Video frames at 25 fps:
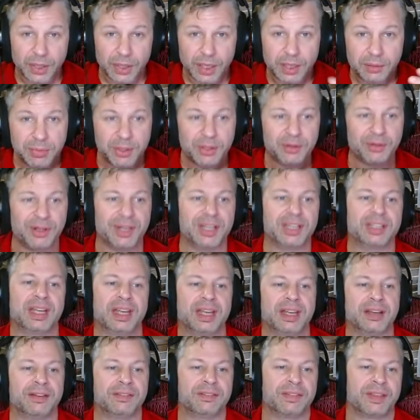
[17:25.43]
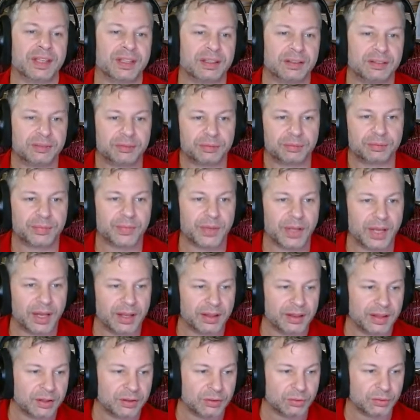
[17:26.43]
It'd be great to have that.
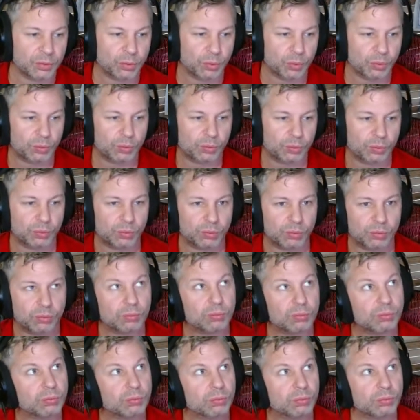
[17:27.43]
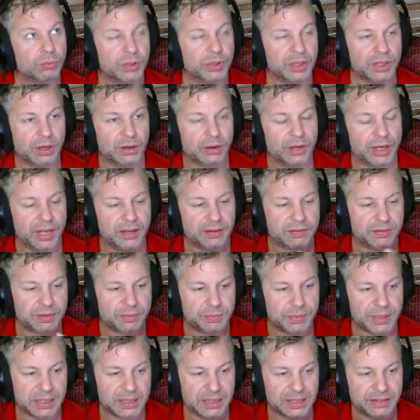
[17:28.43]
And then we don't have to
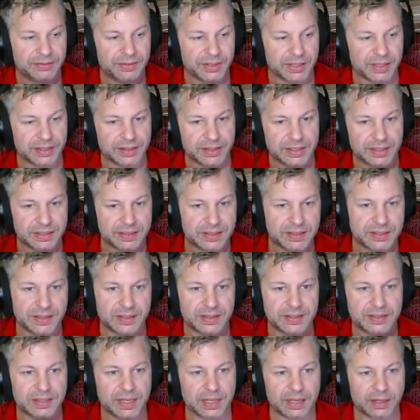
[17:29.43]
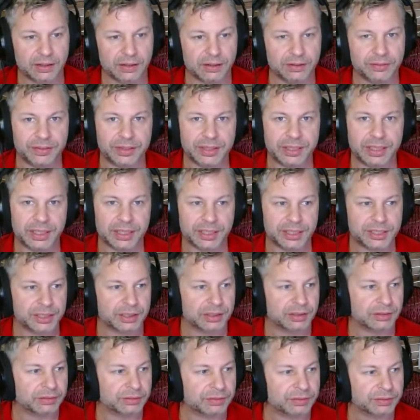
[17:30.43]
be living in this cycle of
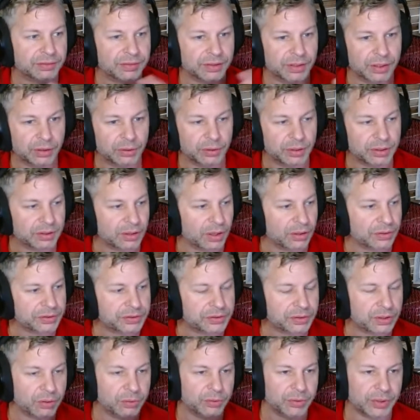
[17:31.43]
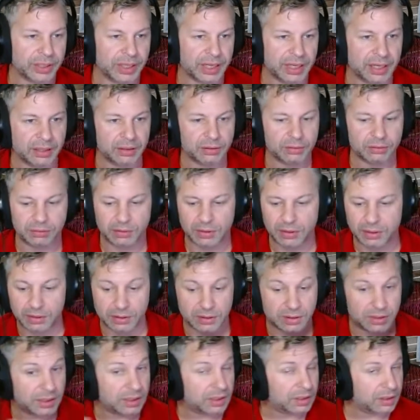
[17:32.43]
addiction of adults going out,
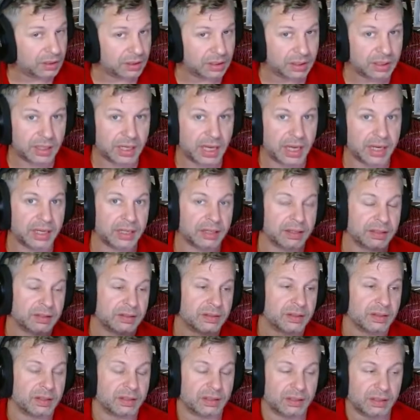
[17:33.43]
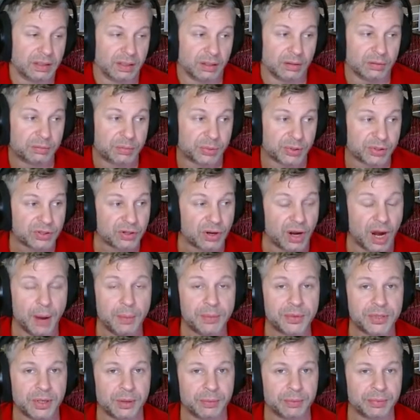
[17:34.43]
getting
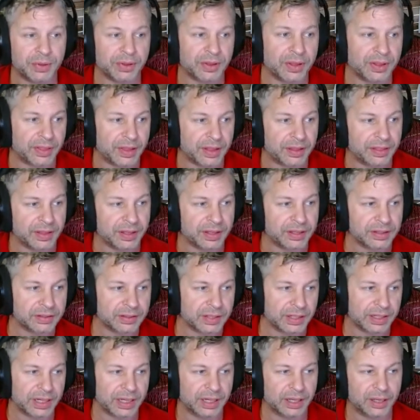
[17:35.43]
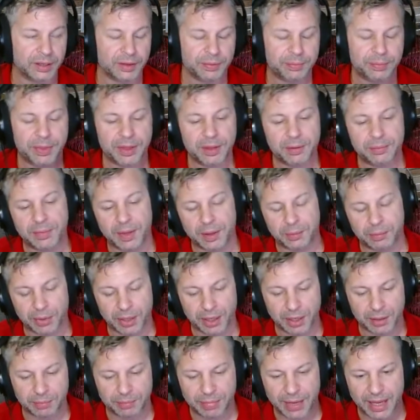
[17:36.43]
prescribed something that they think is going to help them. They
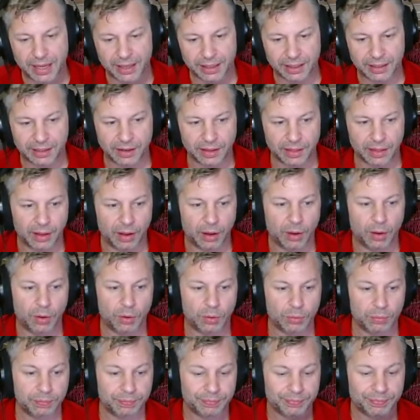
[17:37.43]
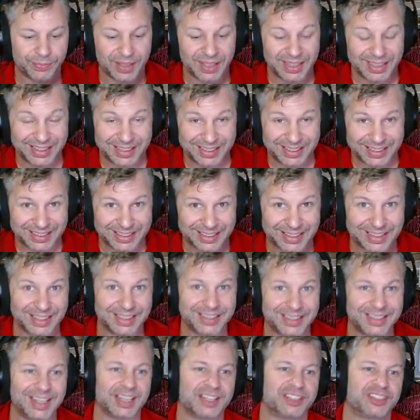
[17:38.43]
bring it back into the home.
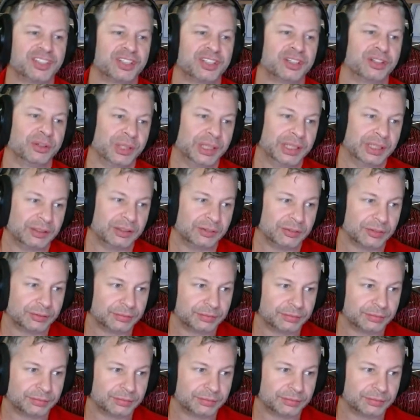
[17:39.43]
Kid gets into it,